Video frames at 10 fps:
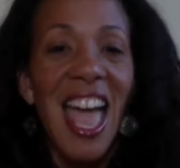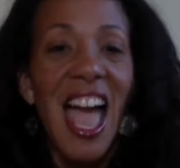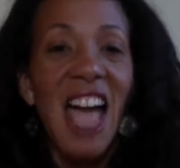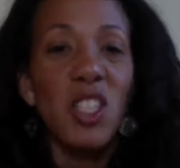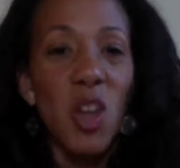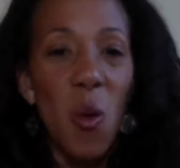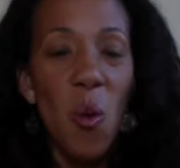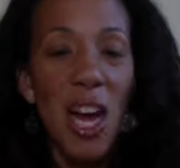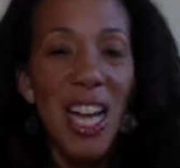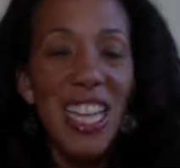And you know
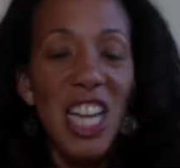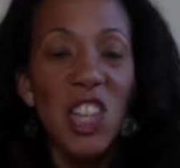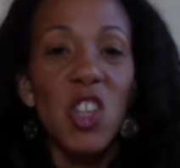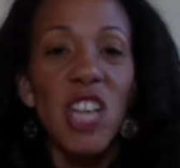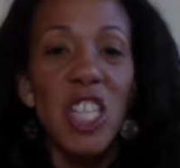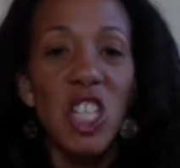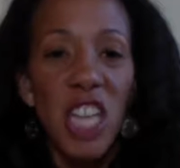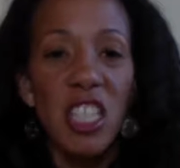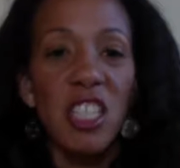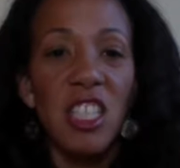what? Their
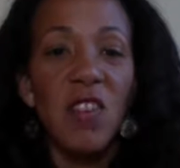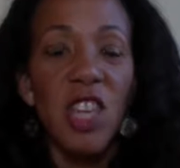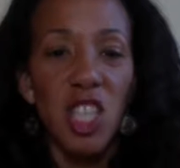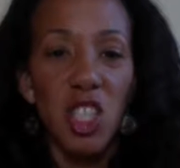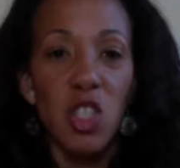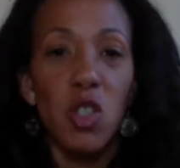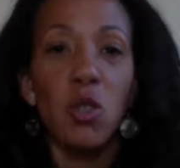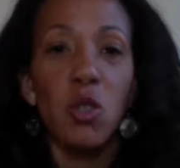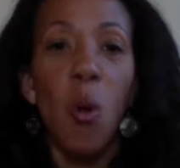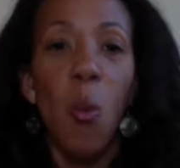digestive
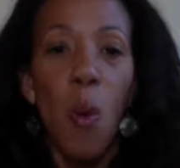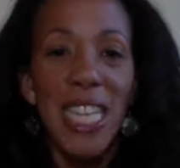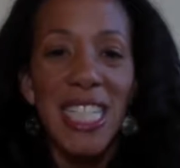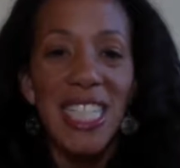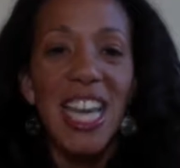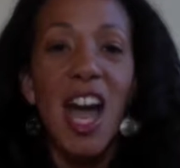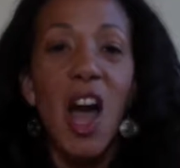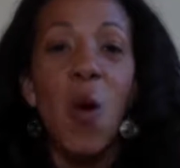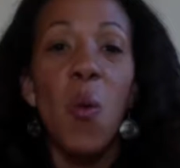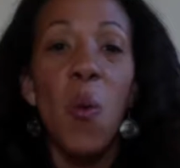issues went
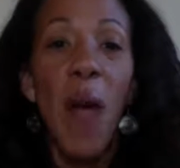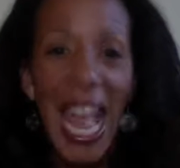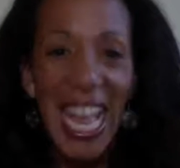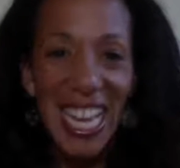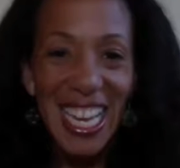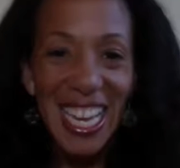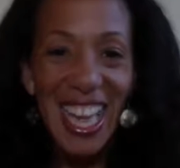away.